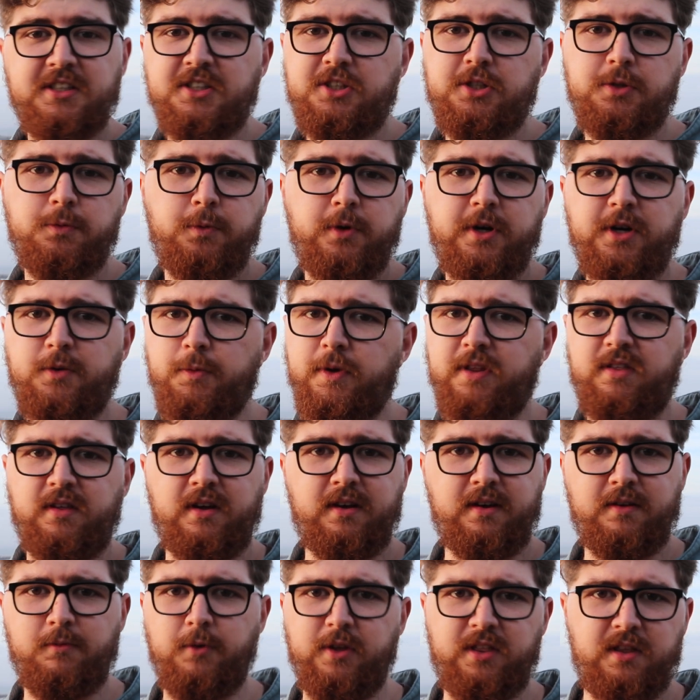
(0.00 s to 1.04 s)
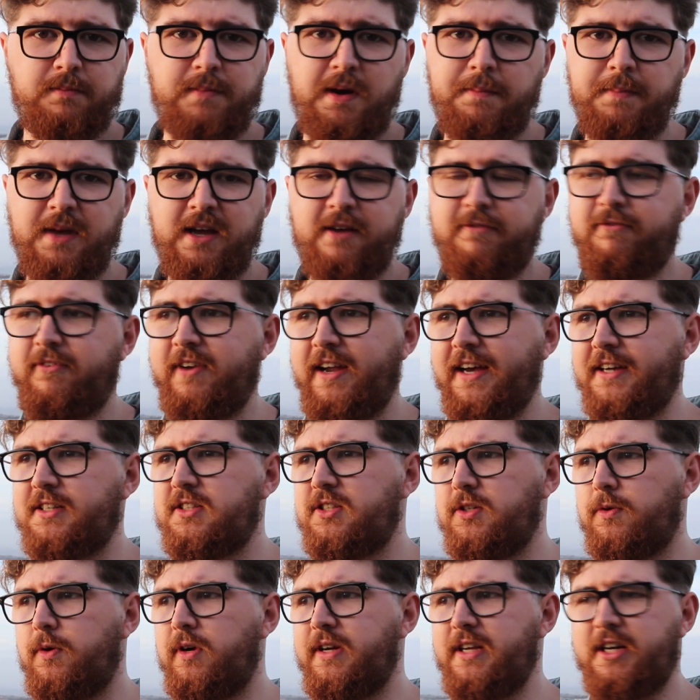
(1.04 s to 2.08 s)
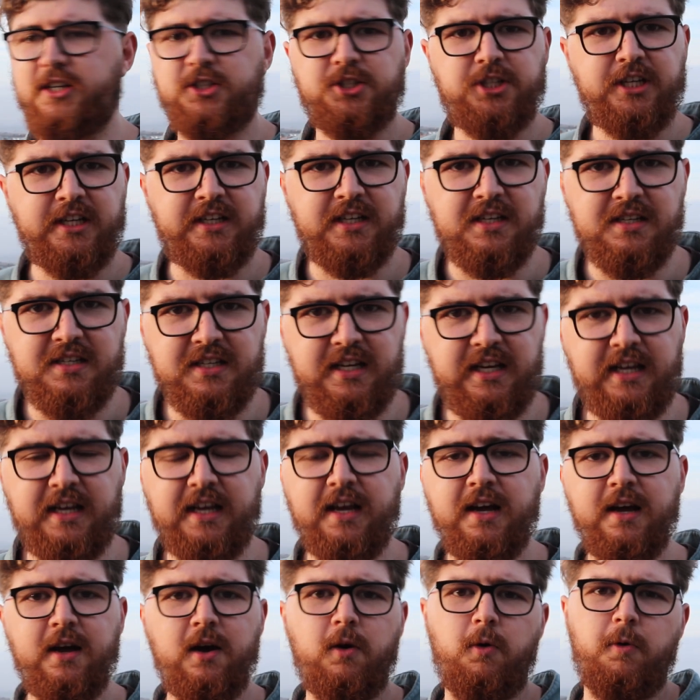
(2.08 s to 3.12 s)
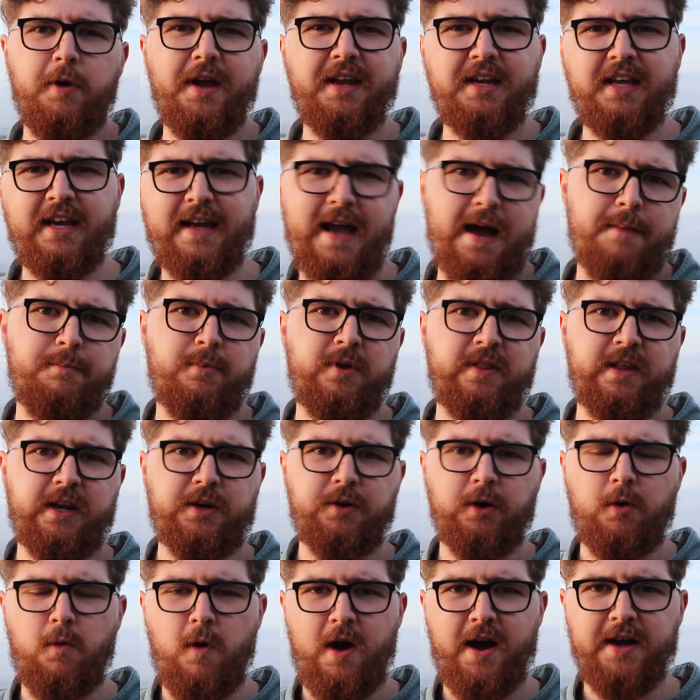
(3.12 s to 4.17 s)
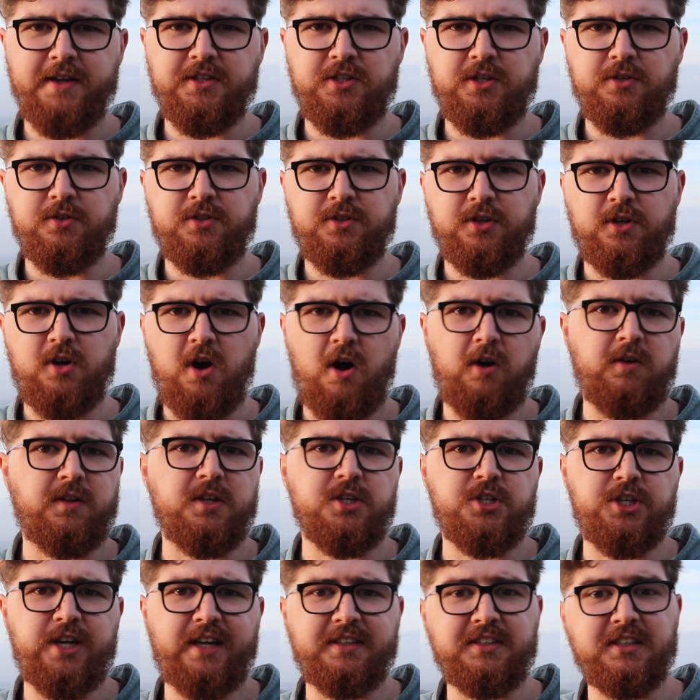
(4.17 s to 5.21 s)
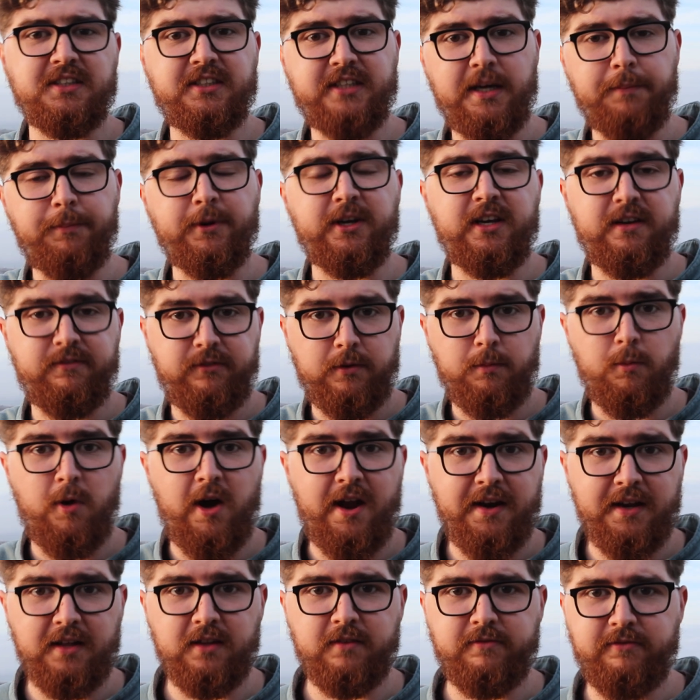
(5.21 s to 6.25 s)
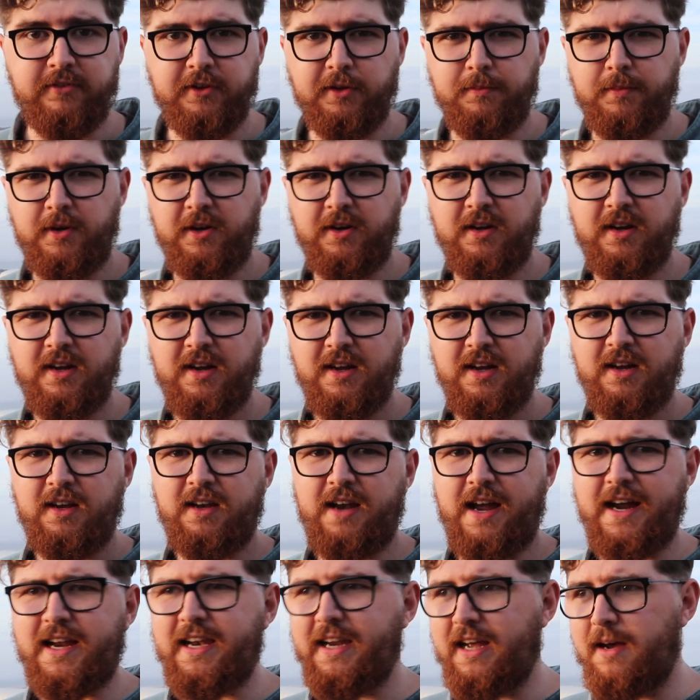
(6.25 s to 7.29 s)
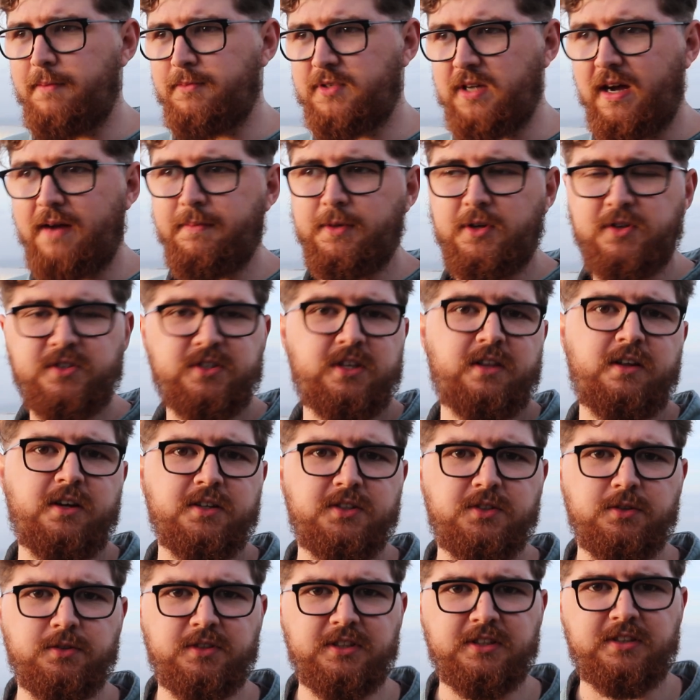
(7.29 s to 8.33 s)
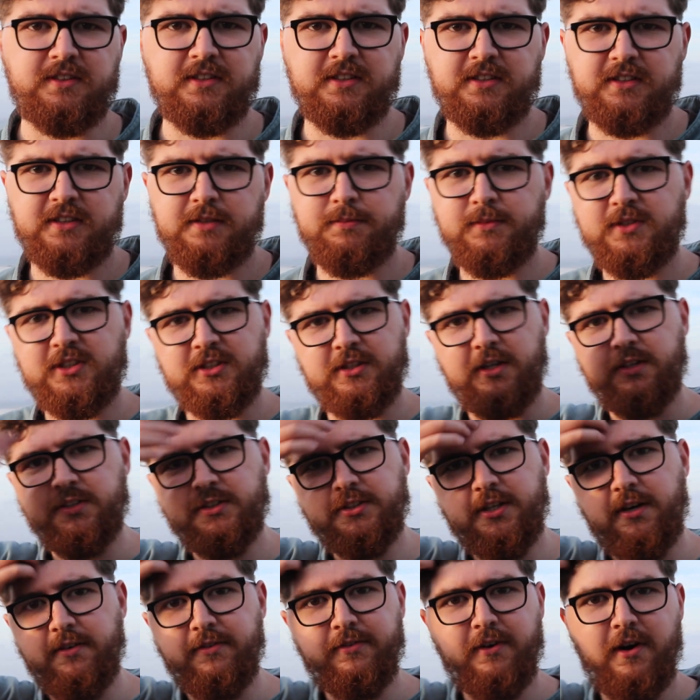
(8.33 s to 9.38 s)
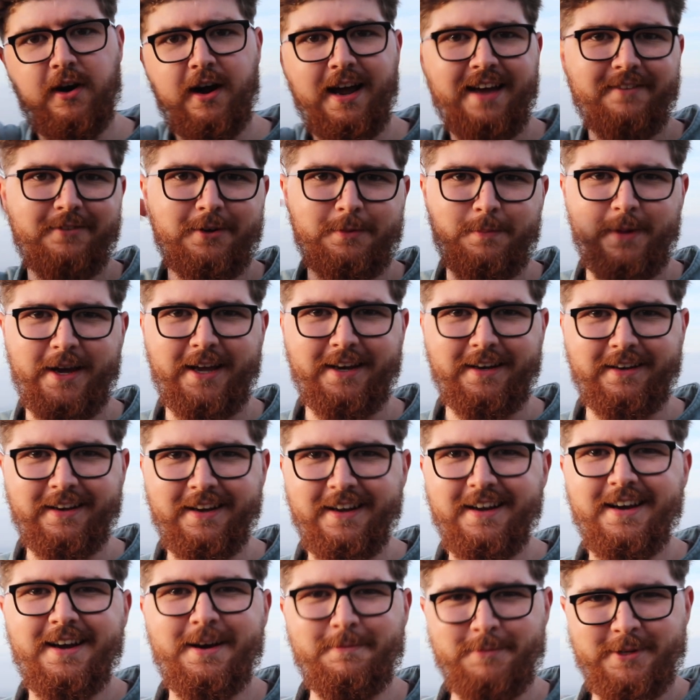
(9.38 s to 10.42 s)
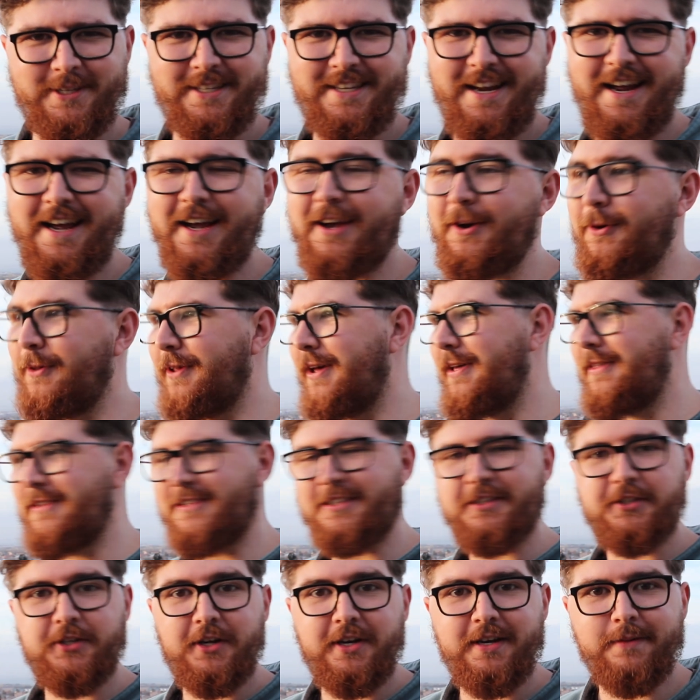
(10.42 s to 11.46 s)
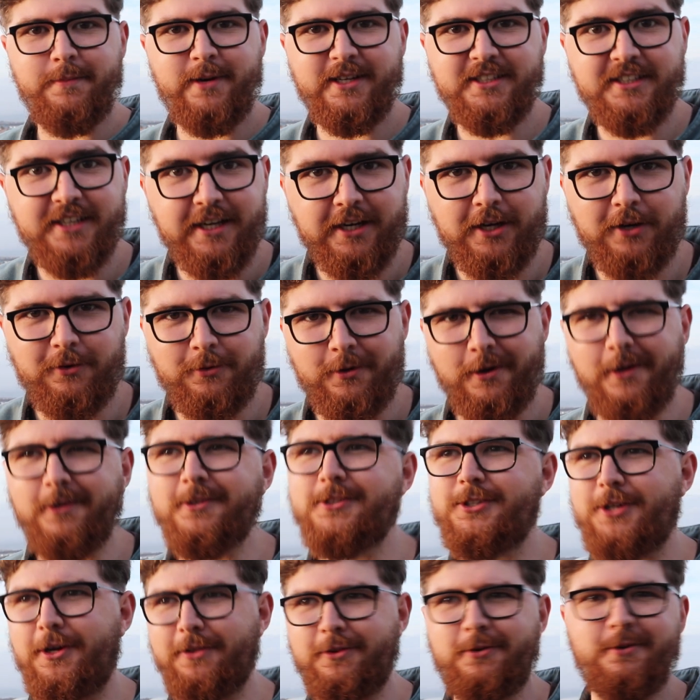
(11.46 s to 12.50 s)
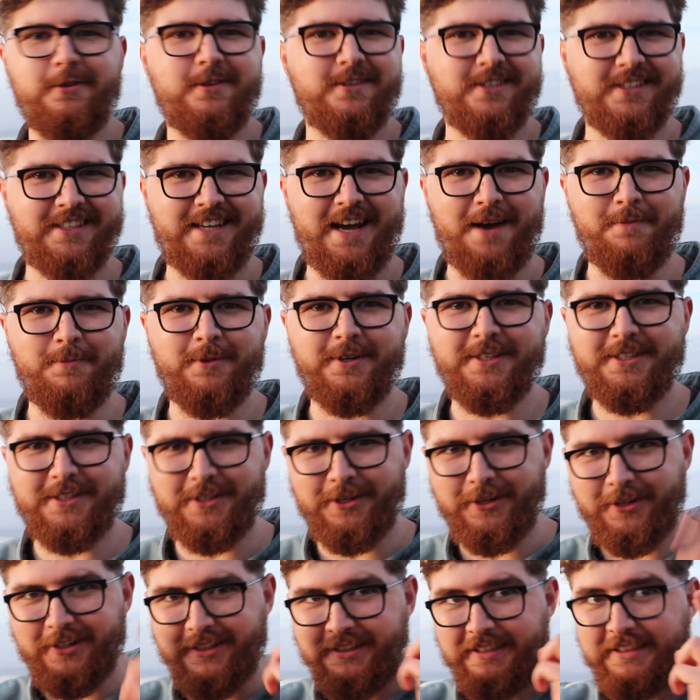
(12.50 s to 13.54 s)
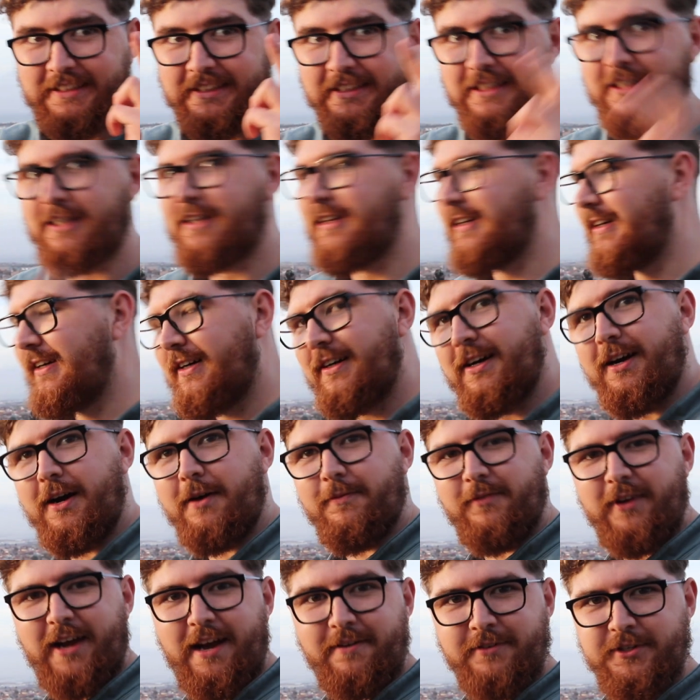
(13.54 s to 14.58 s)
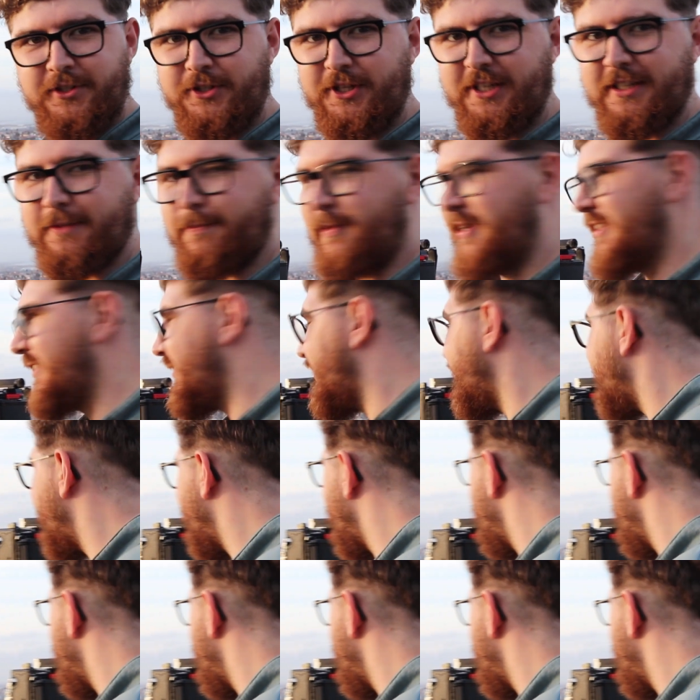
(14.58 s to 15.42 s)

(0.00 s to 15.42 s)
as you would with the Mamiya Flex or Yashica D or any camera that requires you to cock the shutter separately from winding the film on. Luckily, I'm used to those sorts of systems, so far I haven't made a mistake, although this is only my second roll shot through this camera, so hopefully I haven't jinxed myself.